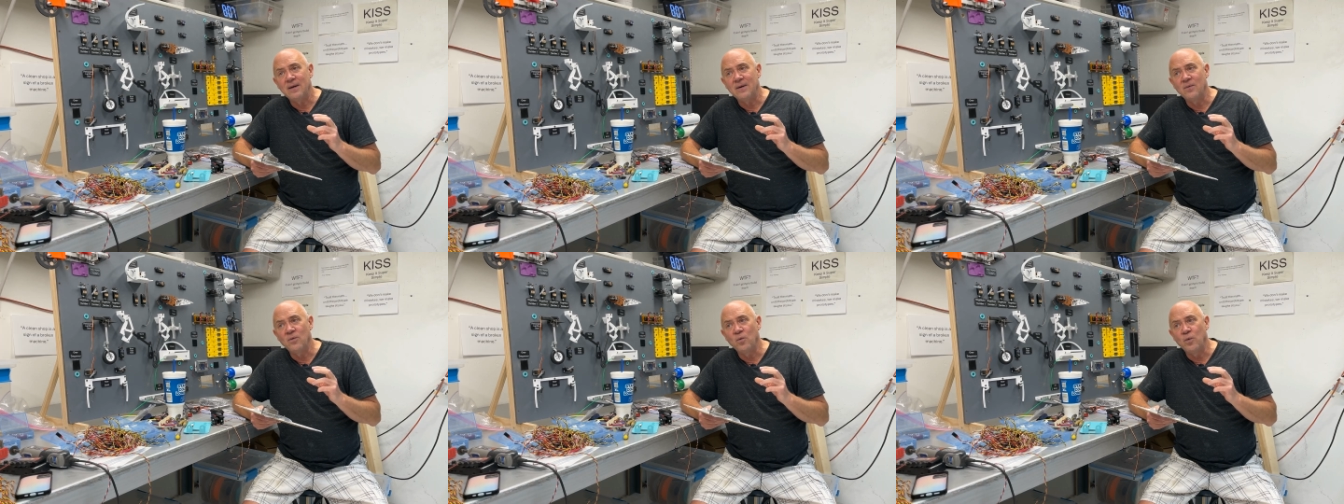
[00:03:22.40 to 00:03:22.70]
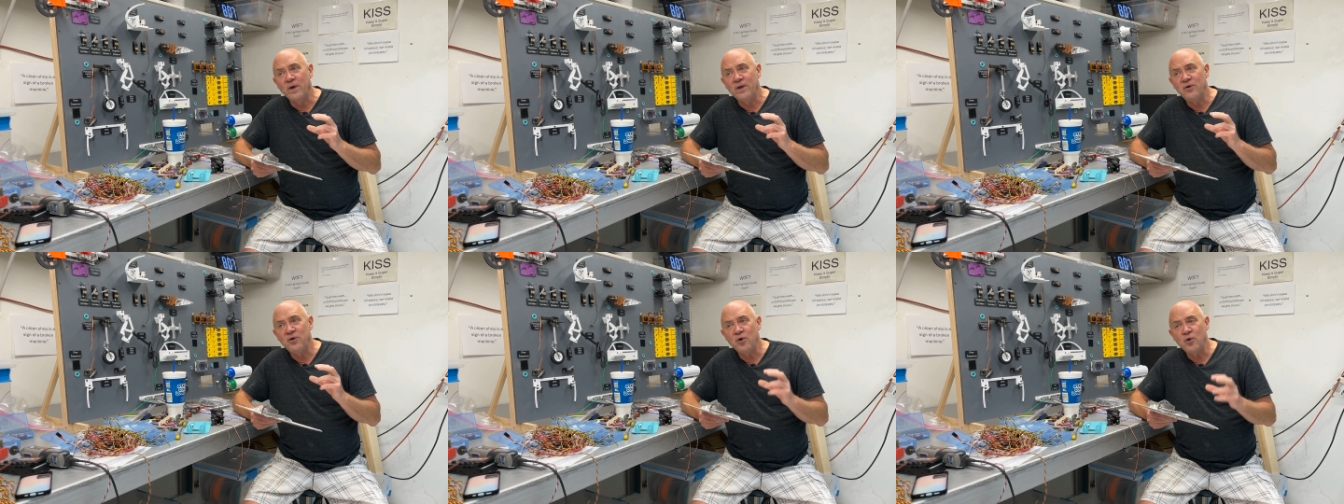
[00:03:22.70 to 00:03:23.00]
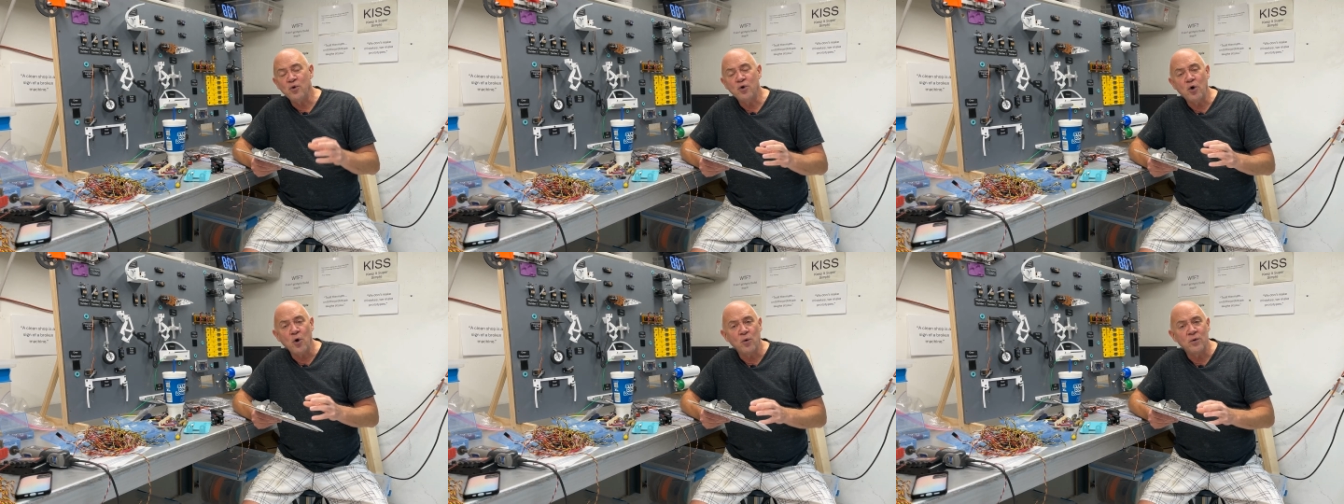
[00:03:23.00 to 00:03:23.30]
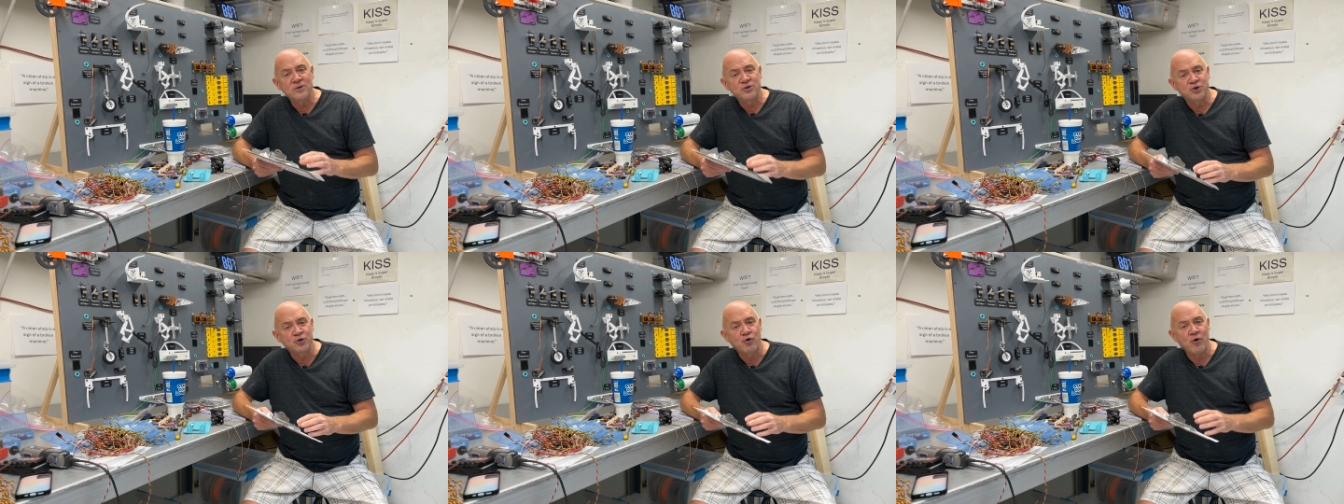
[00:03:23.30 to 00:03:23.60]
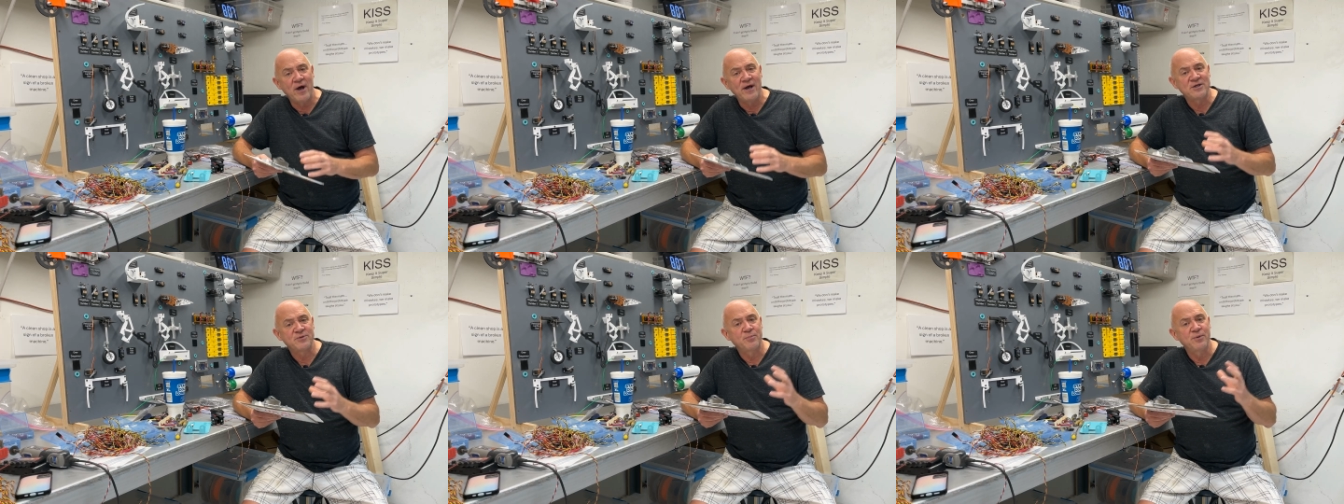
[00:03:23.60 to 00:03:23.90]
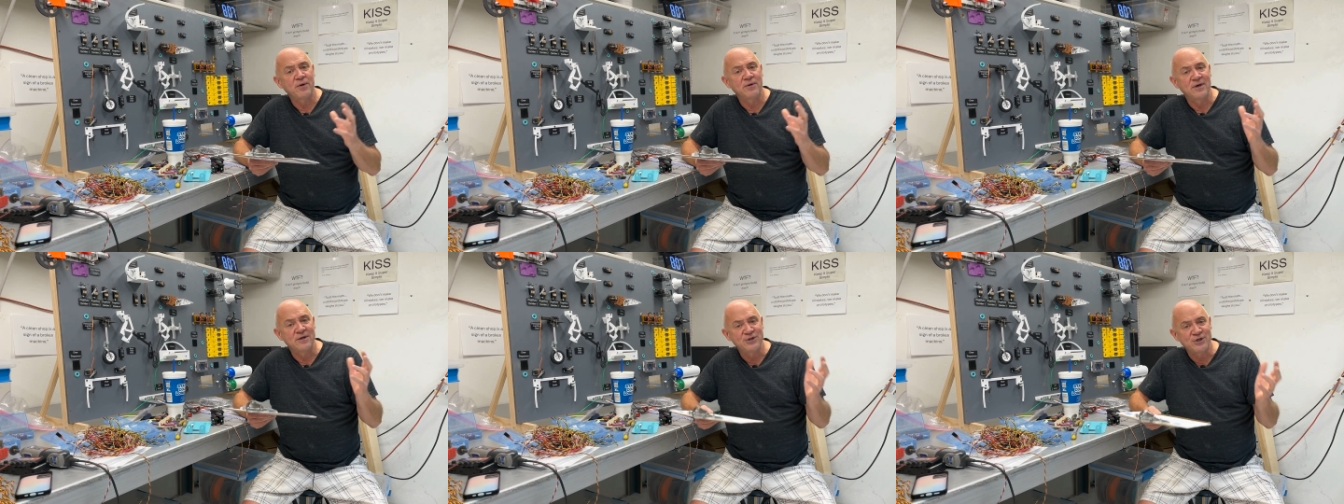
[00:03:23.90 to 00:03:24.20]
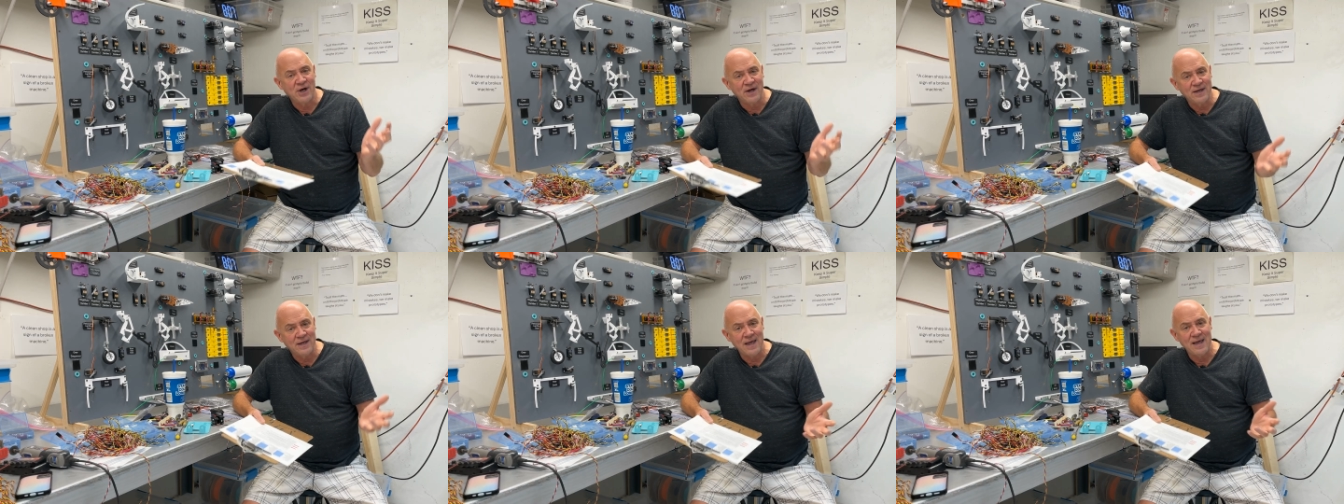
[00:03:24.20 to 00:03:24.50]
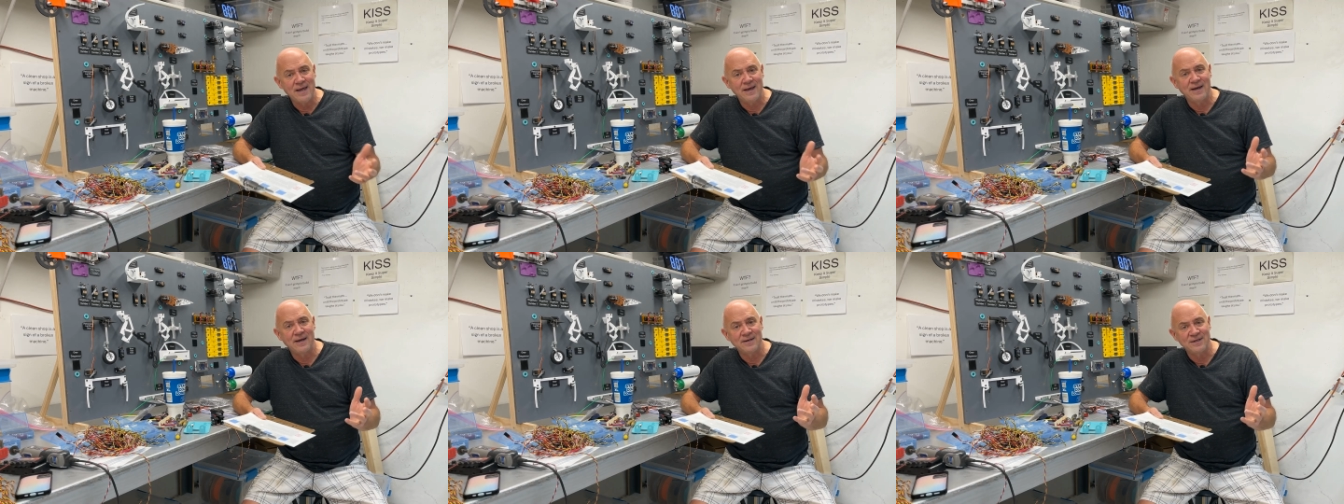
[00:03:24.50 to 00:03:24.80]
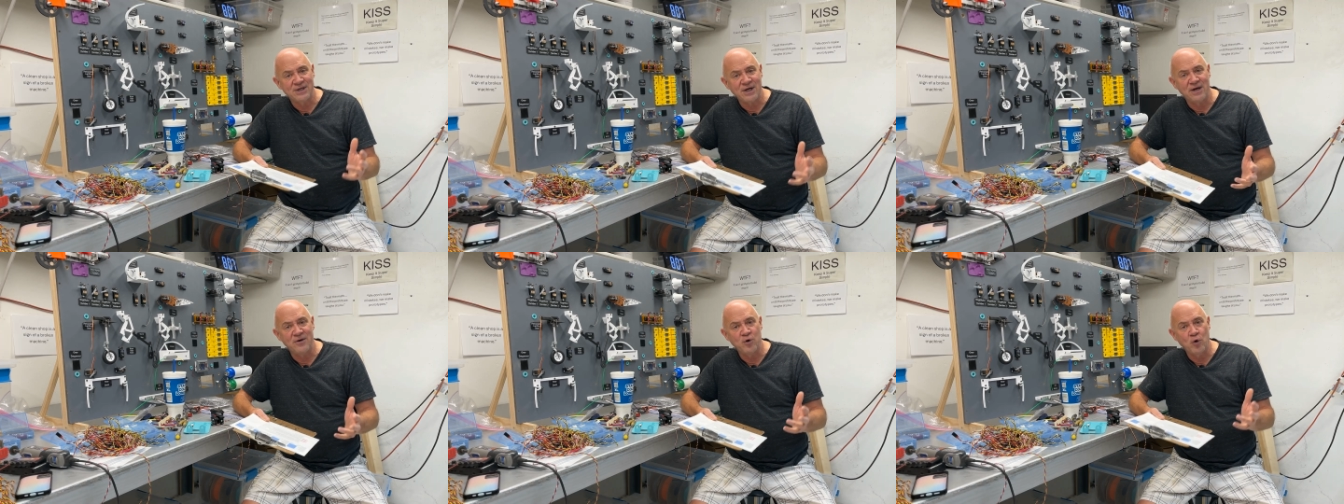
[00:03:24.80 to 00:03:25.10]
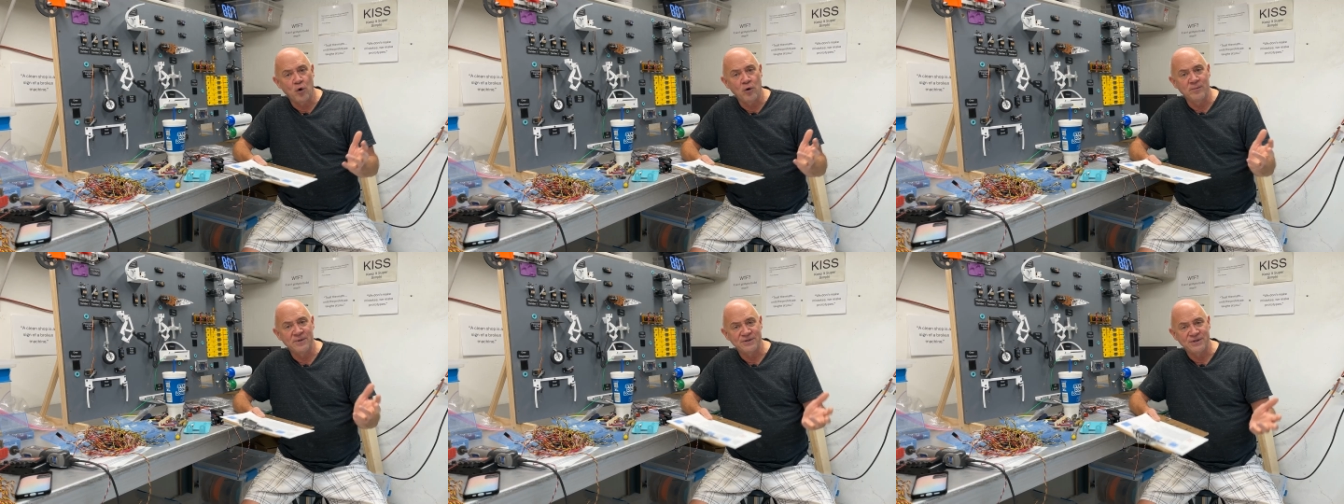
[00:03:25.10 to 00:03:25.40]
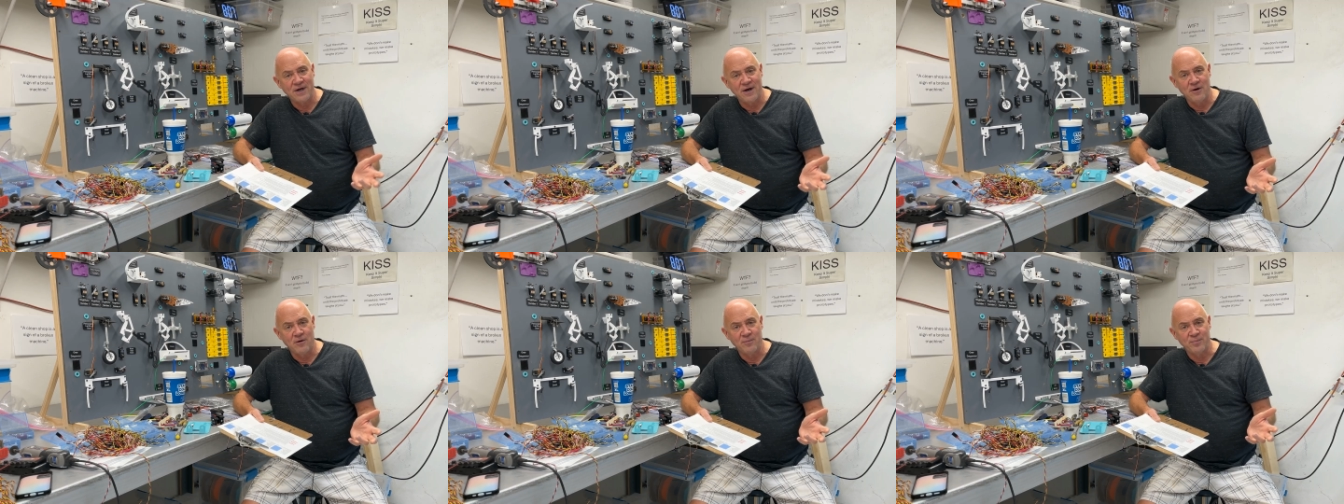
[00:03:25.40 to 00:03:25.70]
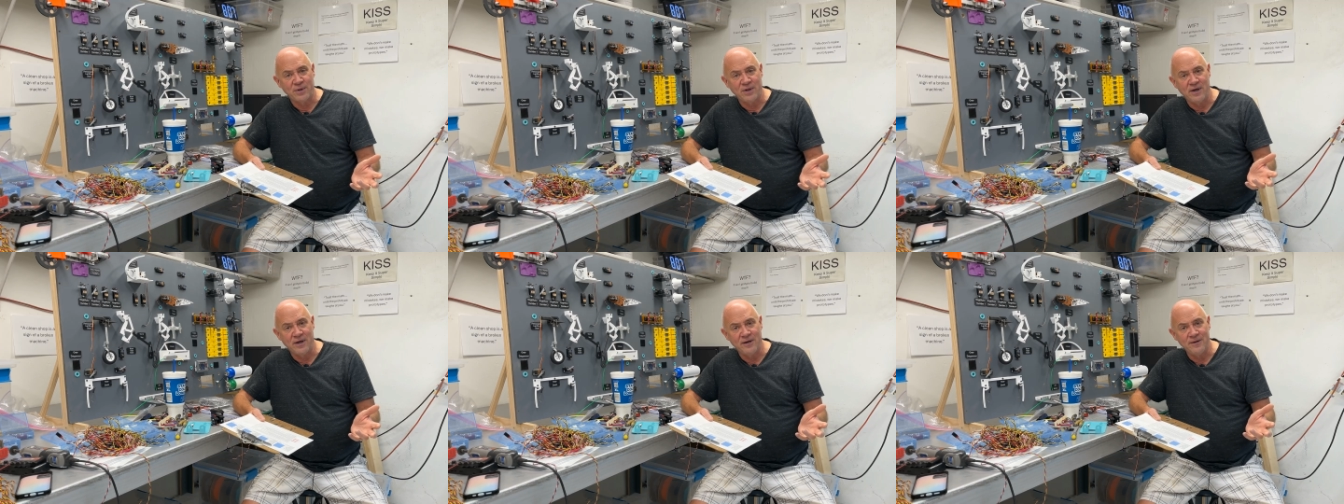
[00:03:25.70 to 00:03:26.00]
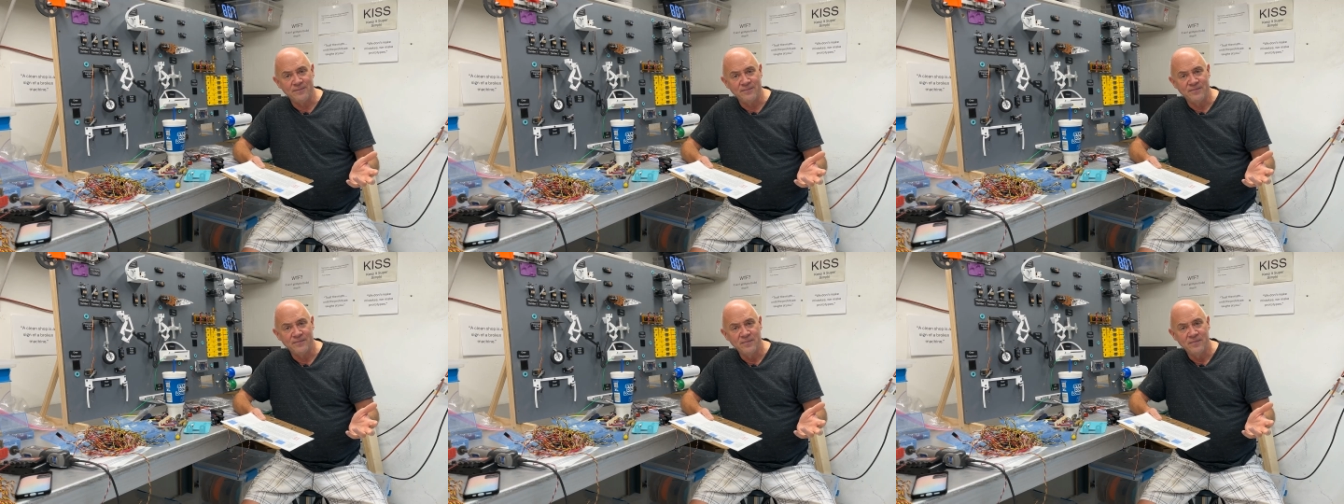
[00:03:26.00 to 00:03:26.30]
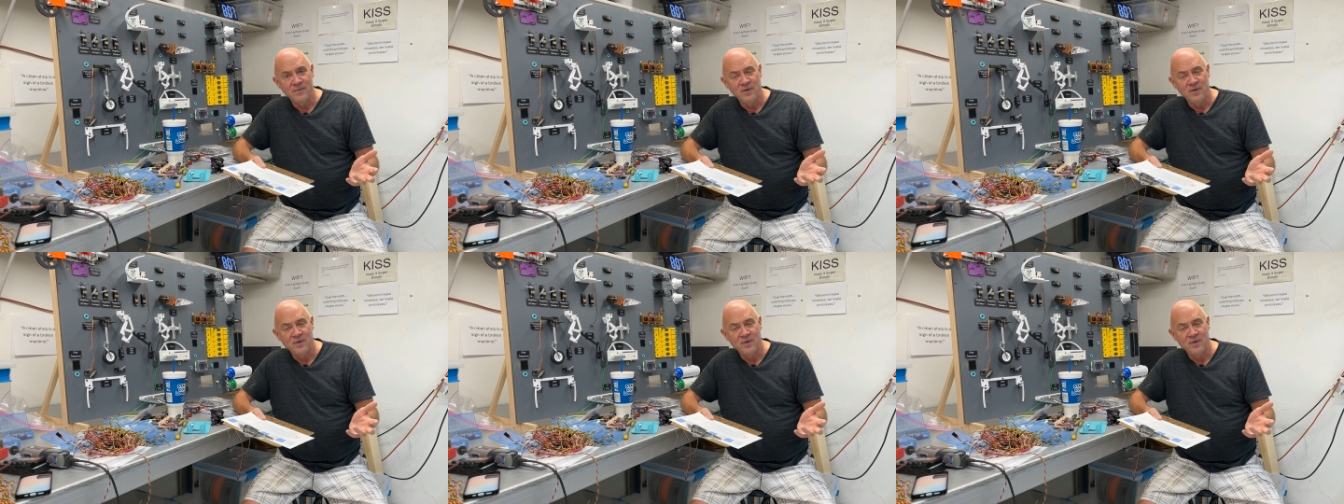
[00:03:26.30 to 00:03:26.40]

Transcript: when you go to scratch build a gigantic, ginormous airplane,